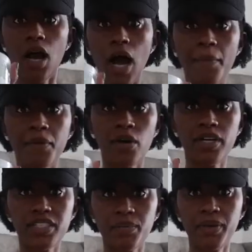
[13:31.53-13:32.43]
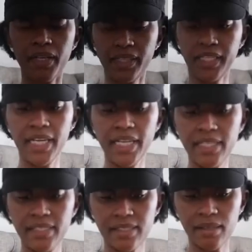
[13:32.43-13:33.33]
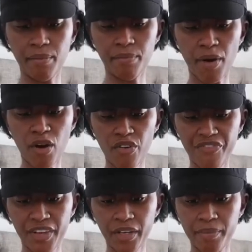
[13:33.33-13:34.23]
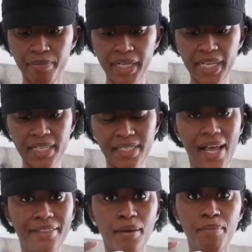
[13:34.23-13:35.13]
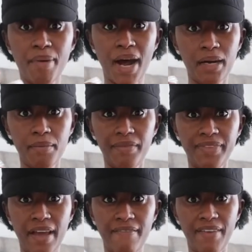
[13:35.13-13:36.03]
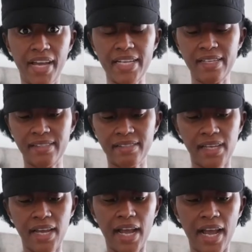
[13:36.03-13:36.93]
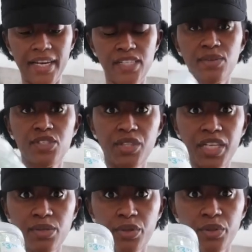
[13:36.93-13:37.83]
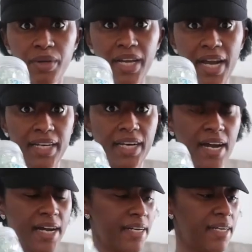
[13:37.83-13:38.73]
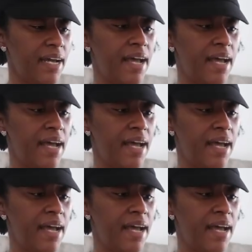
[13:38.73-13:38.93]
I'm going to put these bowl filler beads at the bottom of that vase. And this was these are $3.99.